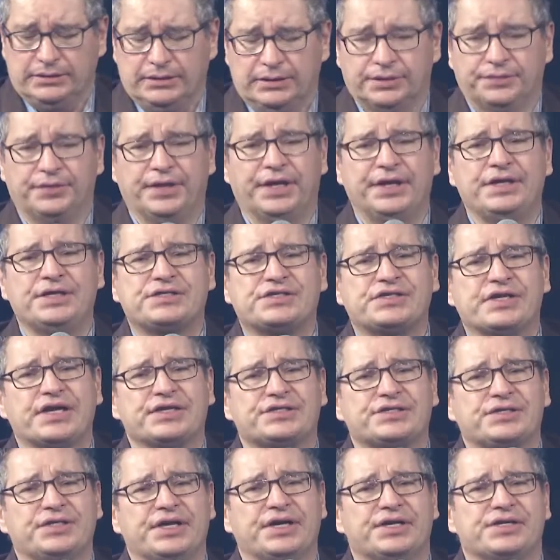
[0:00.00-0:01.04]
And then he
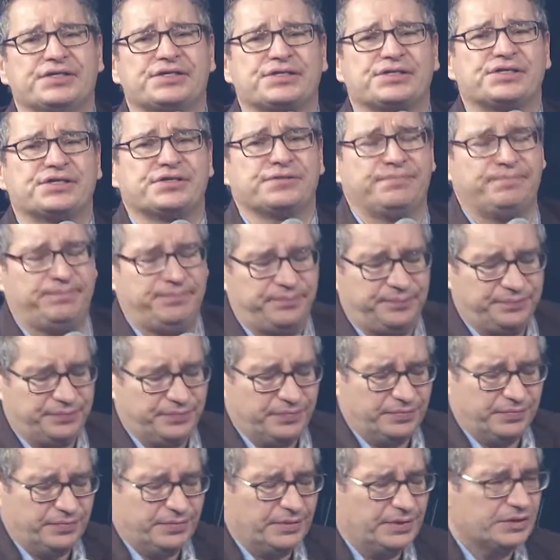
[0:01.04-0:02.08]
says this,
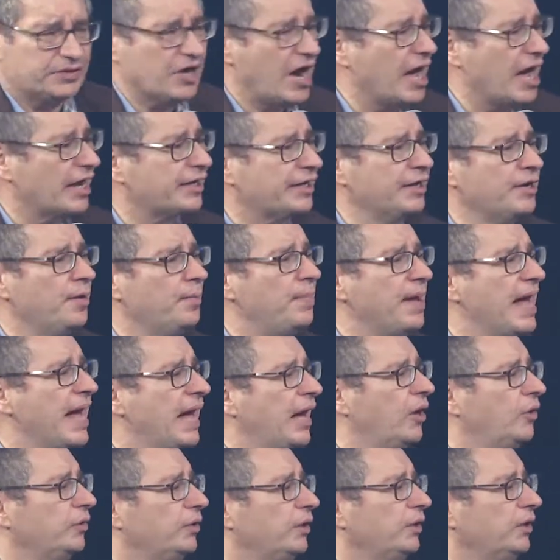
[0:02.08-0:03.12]
talking
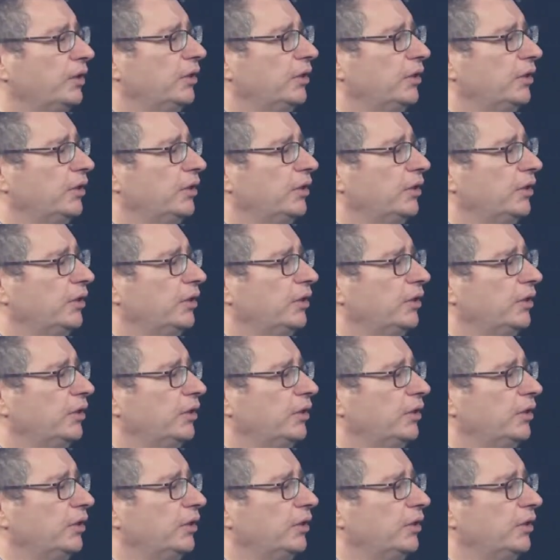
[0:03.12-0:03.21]
about